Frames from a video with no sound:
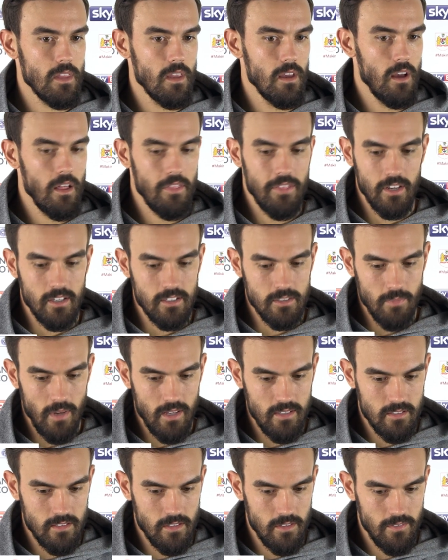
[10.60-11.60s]
I think it's
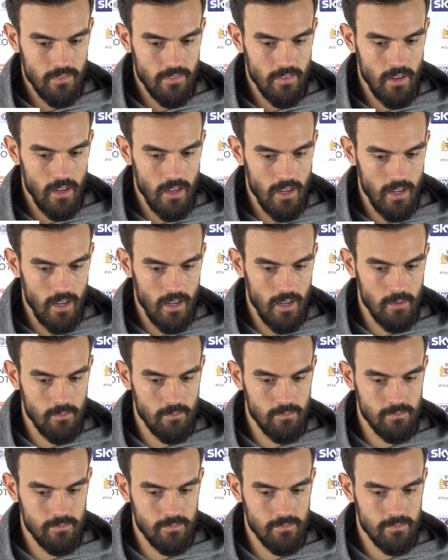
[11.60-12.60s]
massive.
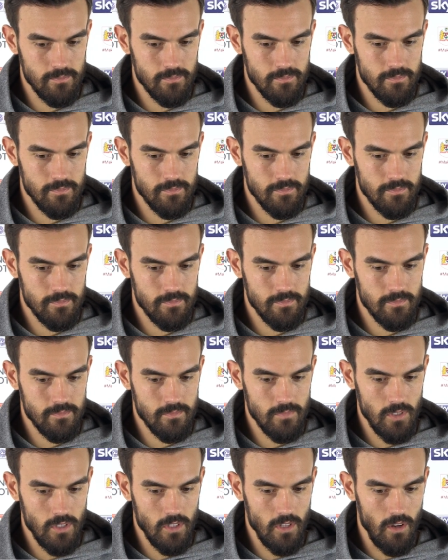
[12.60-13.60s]
You
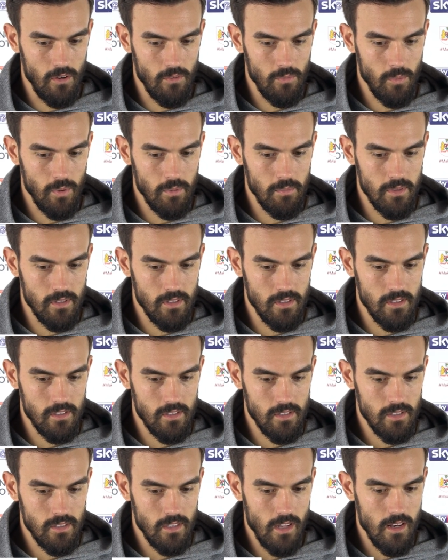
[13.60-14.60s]
know, we've
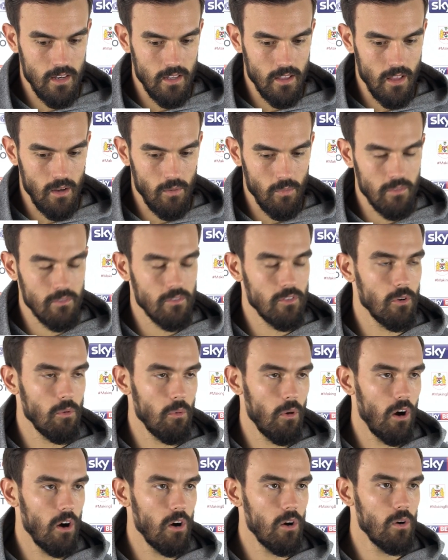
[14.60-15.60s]
been needing that win for a
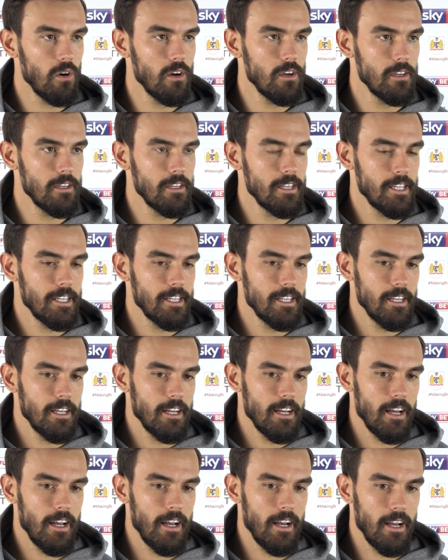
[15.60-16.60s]
while.
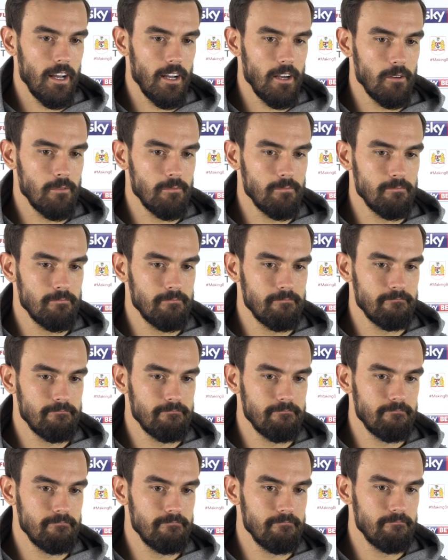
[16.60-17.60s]

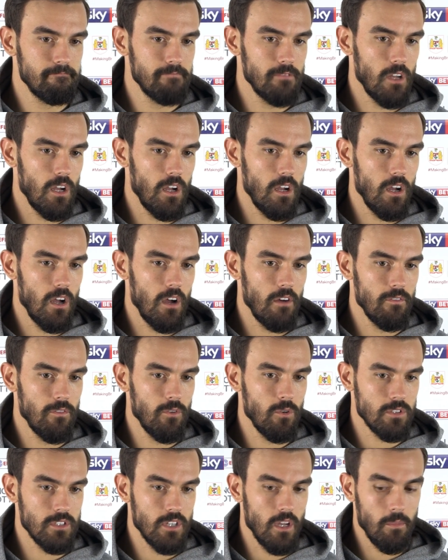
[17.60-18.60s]

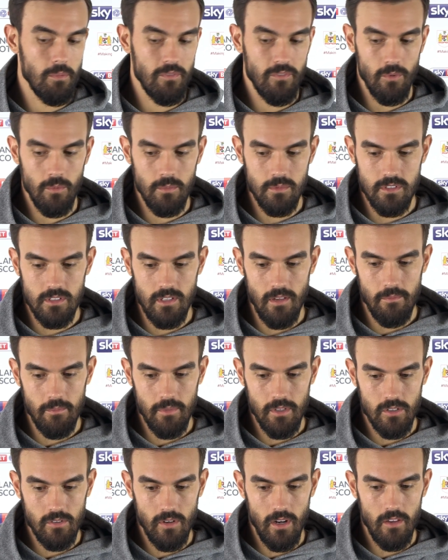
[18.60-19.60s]
Unfortunately, our performances haven't
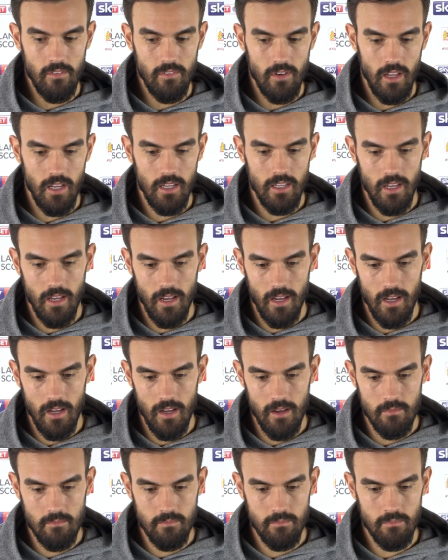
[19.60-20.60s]
been great of late,
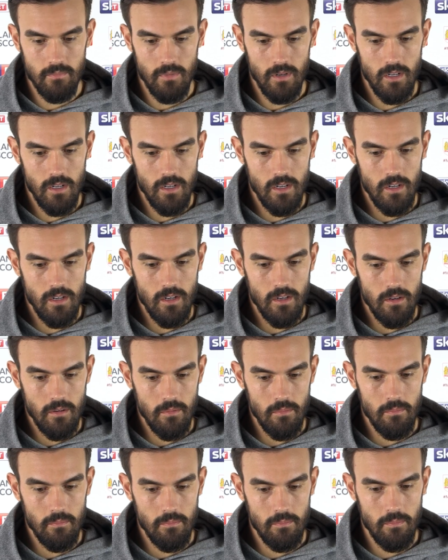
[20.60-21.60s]

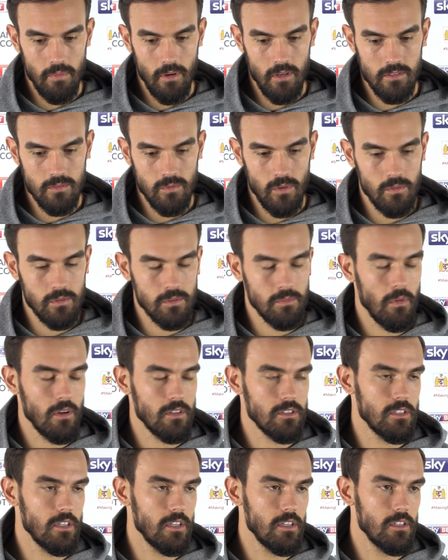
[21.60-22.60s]
but as one was
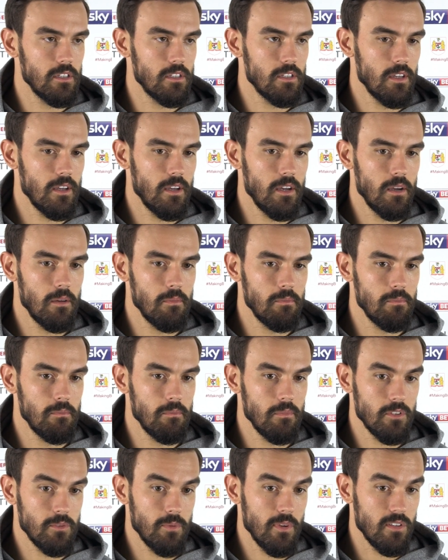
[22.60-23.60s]
much needed,
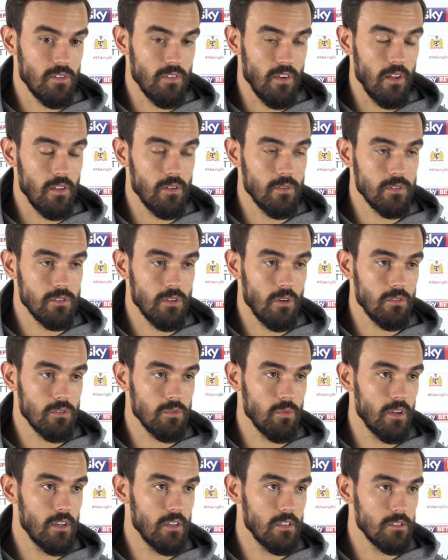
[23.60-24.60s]
especially how the
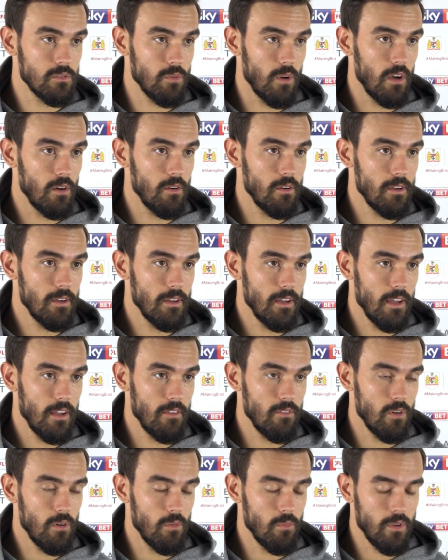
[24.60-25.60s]
results went as well,
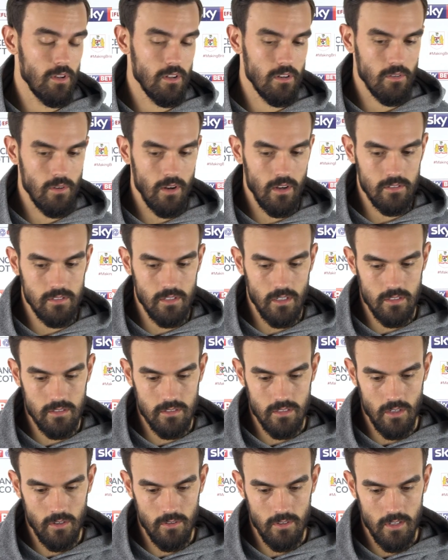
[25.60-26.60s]
everyone winning around us.
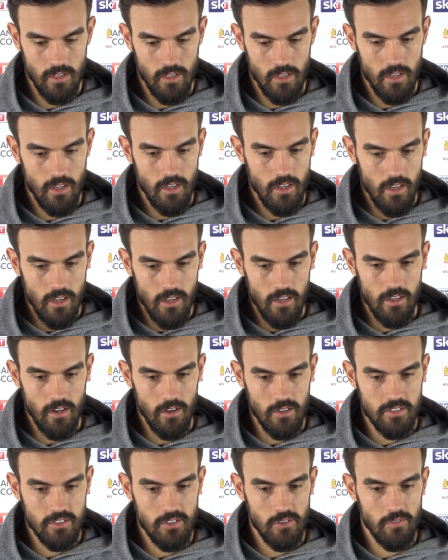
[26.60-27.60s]
So, you
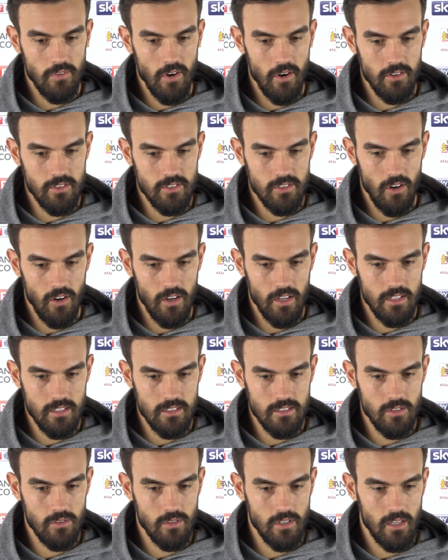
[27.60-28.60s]
know, it's still very tight and it
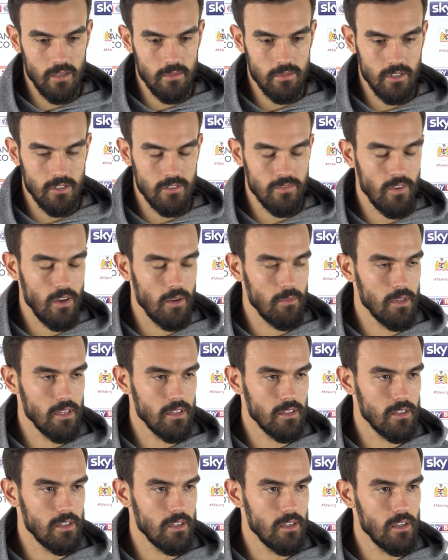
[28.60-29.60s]
still keeps us firmly
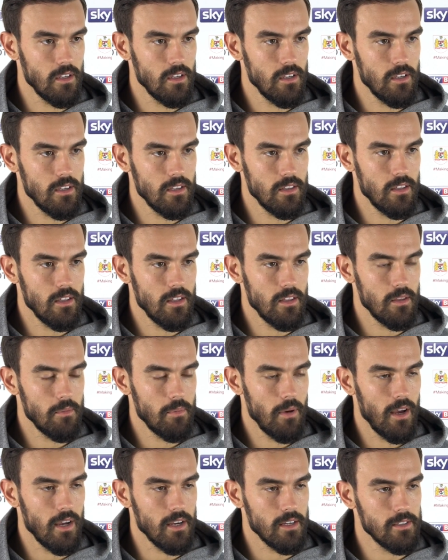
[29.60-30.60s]
in the
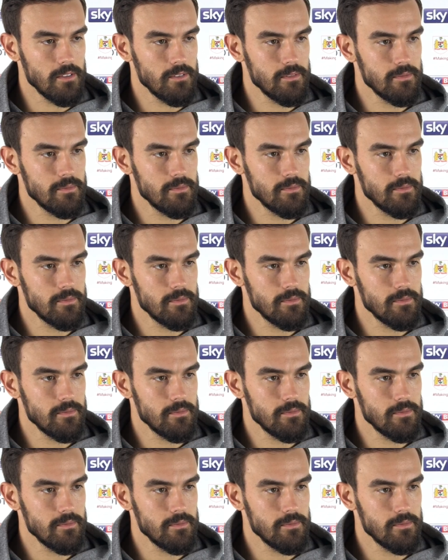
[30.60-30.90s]
pack.